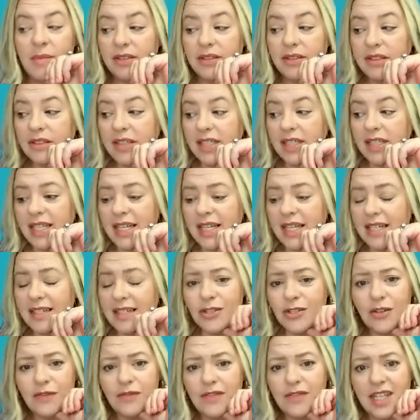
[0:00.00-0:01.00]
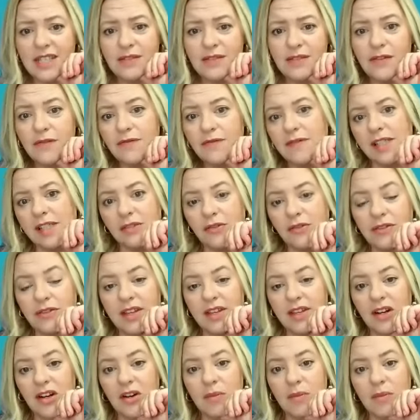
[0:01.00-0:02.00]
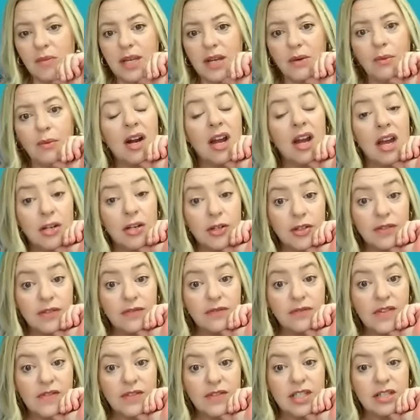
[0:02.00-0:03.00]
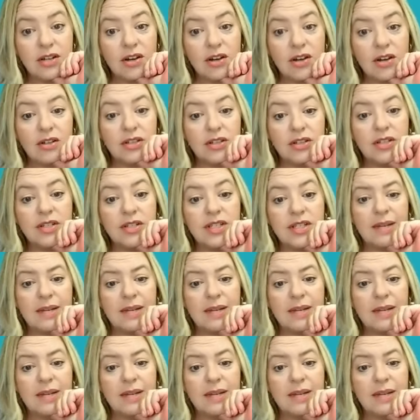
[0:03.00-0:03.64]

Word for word: Um, it looked like the initial fees for physical therapy were $150,